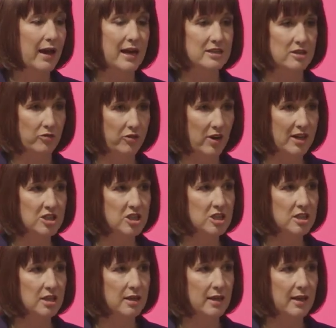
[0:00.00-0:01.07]
And a
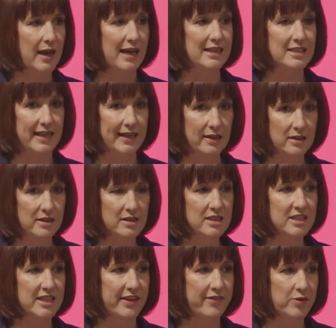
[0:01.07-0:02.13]
rushed and
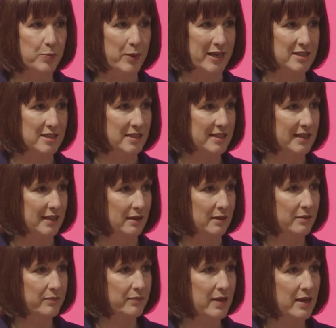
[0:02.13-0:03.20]
ill-conceived Brexit deal
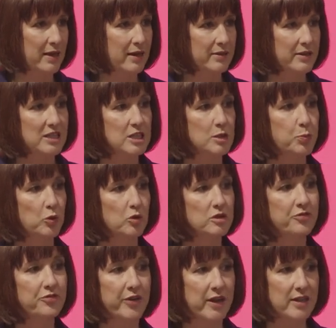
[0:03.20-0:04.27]
that has
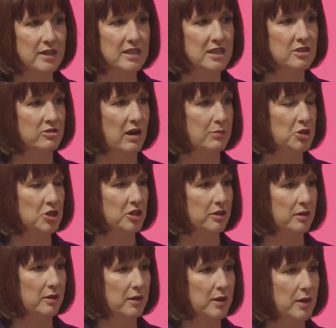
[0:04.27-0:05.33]
brought further disruption,
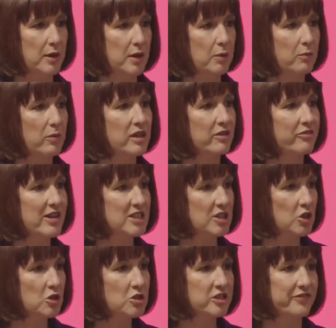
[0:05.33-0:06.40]
with the
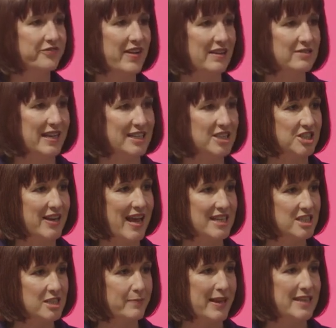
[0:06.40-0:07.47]
Resolution Foundation
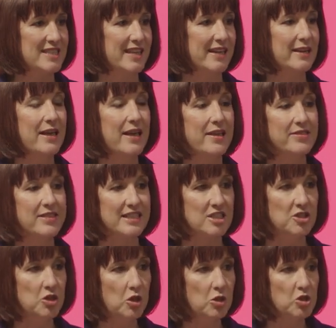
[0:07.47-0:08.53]
estimating that
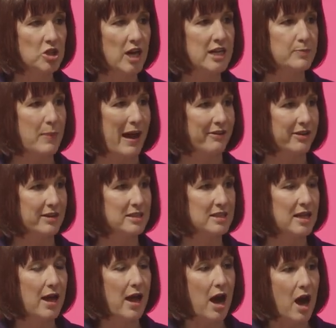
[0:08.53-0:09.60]
new trade
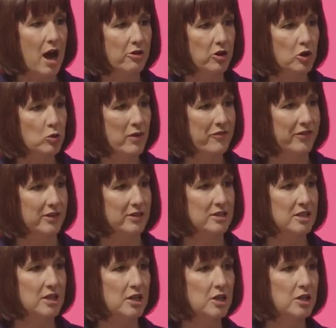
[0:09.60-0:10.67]
barriers are
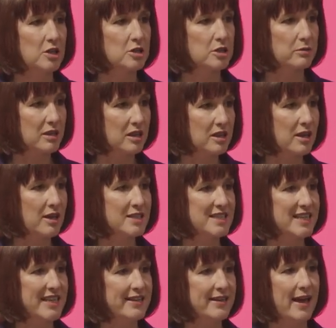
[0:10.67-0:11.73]
equivalent to a
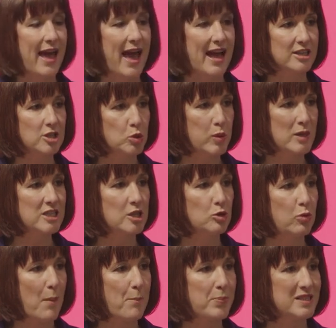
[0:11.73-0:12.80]
13% and
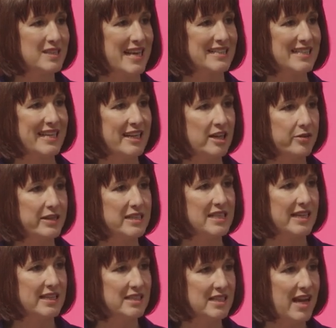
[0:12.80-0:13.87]
21% increase
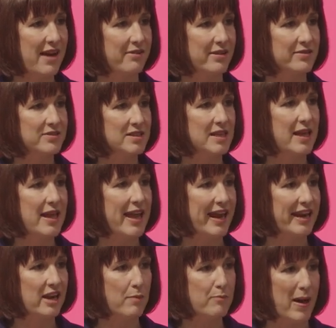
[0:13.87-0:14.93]
in tariffs
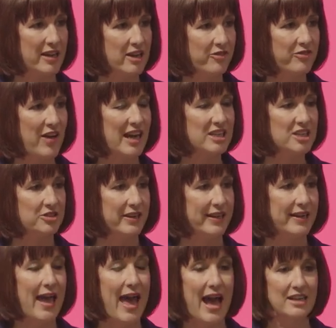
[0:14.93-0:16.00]
in our
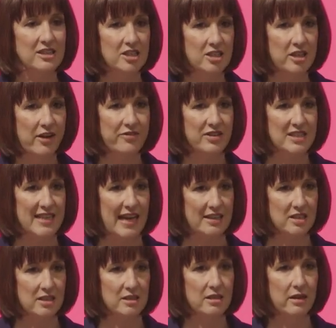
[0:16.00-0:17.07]
manufacturing and service
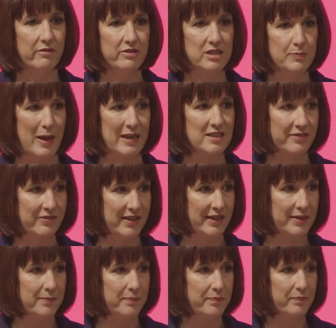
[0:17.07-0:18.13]
sectors, respectively.